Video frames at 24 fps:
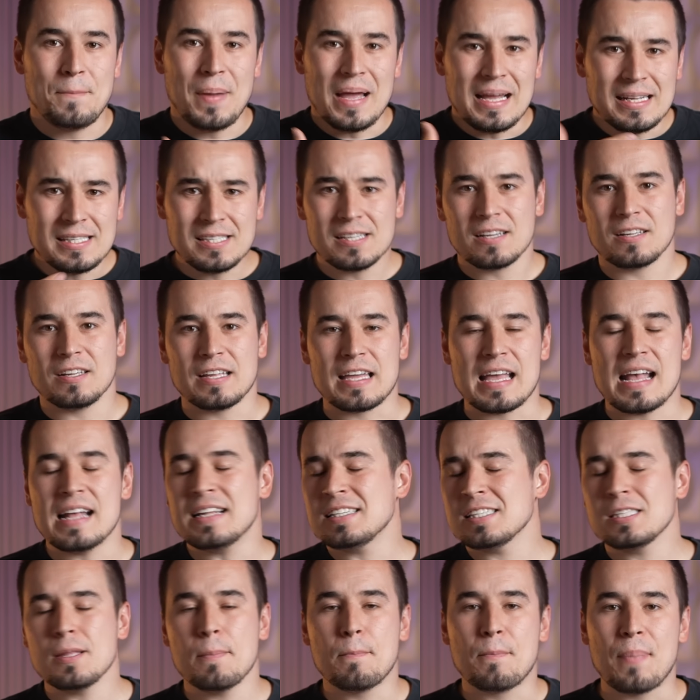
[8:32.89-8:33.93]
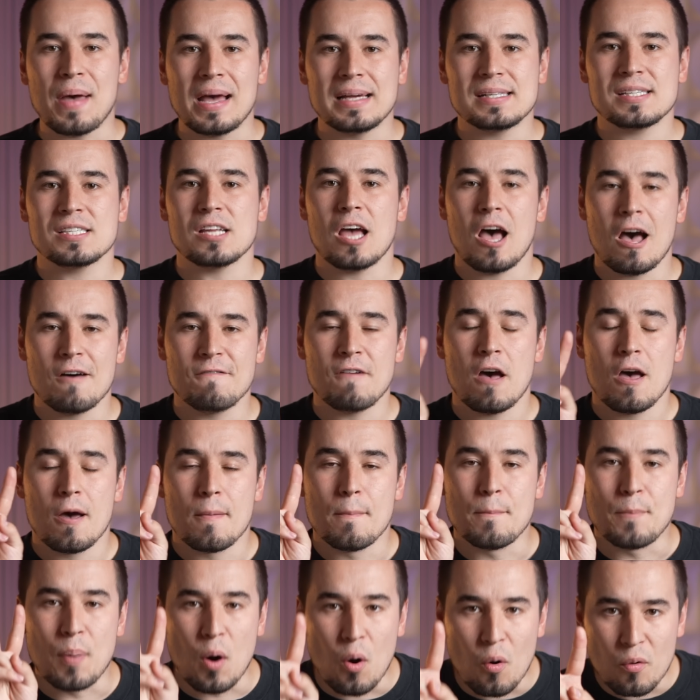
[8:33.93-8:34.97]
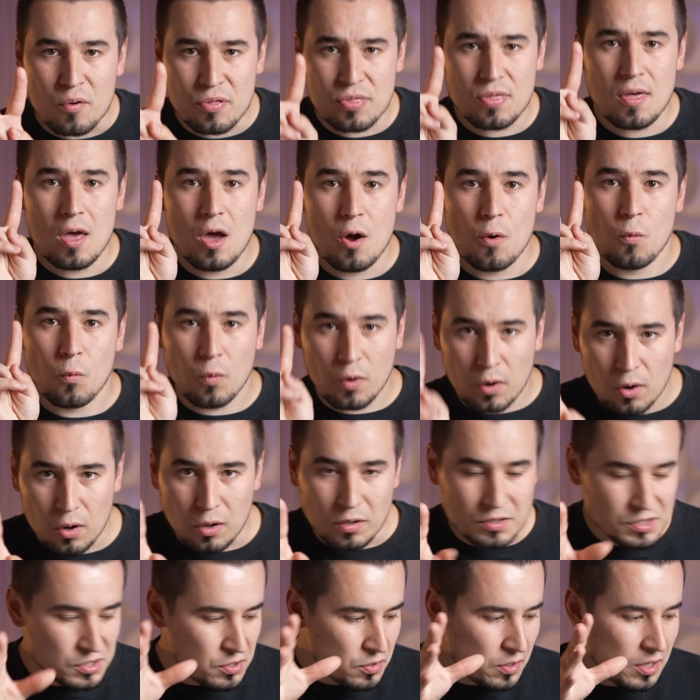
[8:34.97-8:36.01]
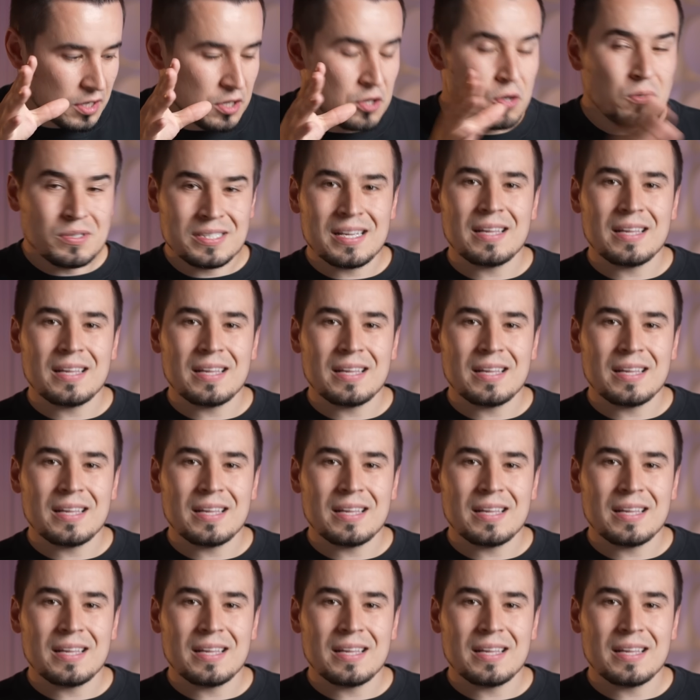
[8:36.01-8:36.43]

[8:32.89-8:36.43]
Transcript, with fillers: basically it's the best of both worlds. You could use